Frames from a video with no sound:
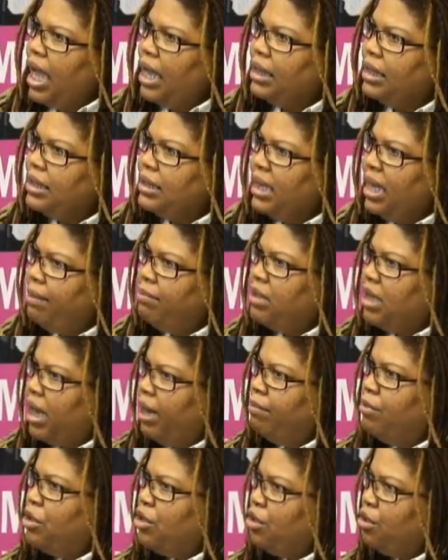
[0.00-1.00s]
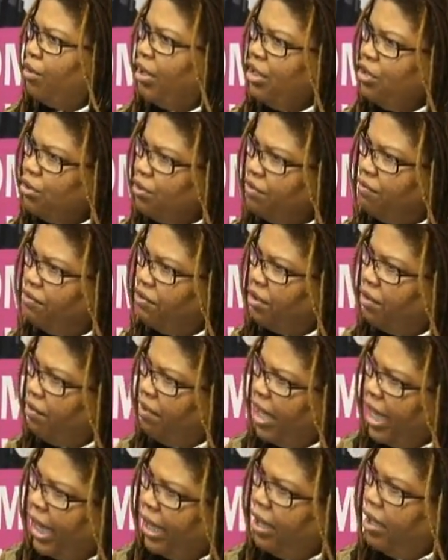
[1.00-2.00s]
at the same time too, I do feel
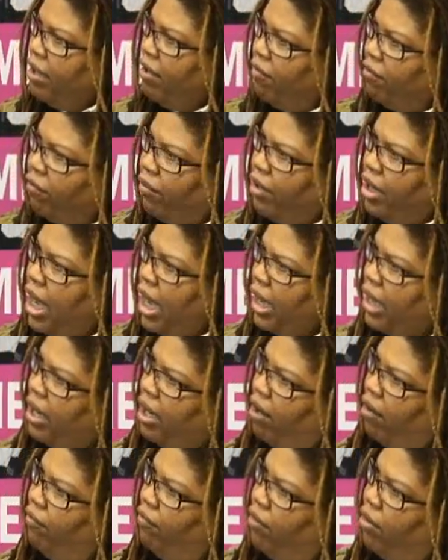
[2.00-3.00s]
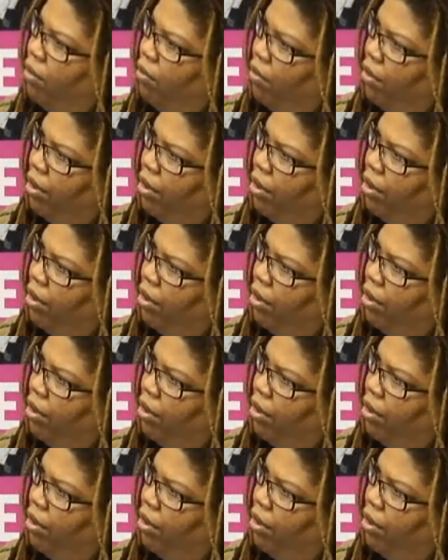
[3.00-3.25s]
that if we're not careful,